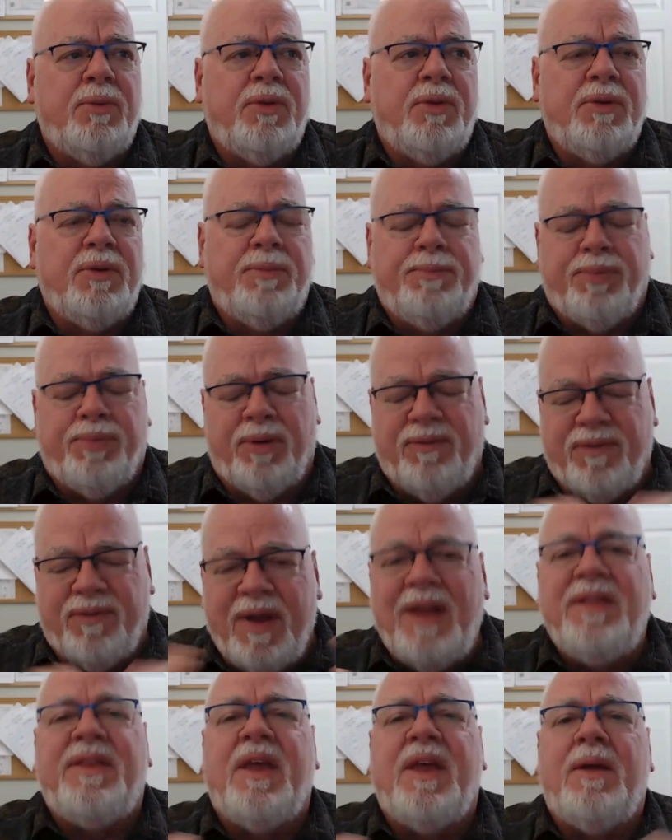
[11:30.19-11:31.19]
would
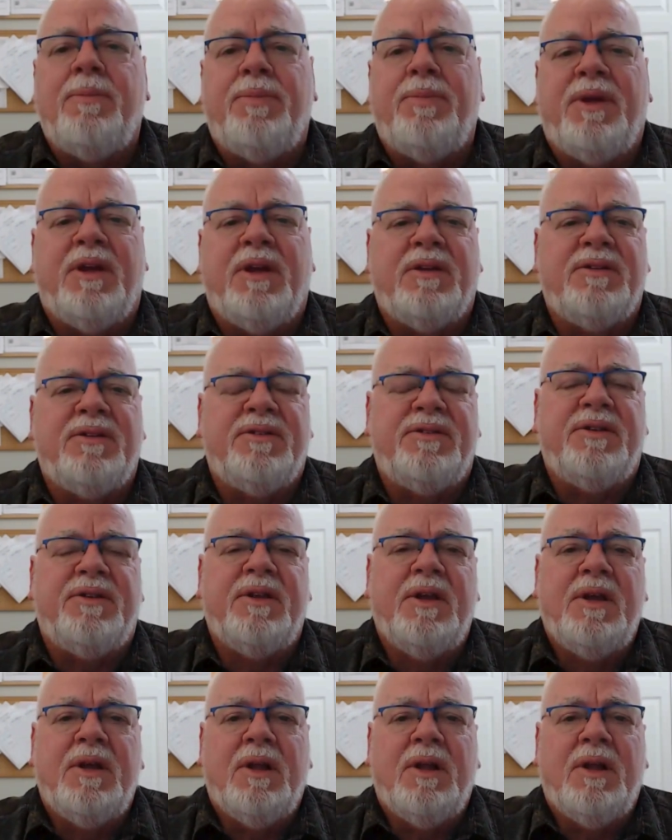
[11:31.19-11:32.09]
prevent that because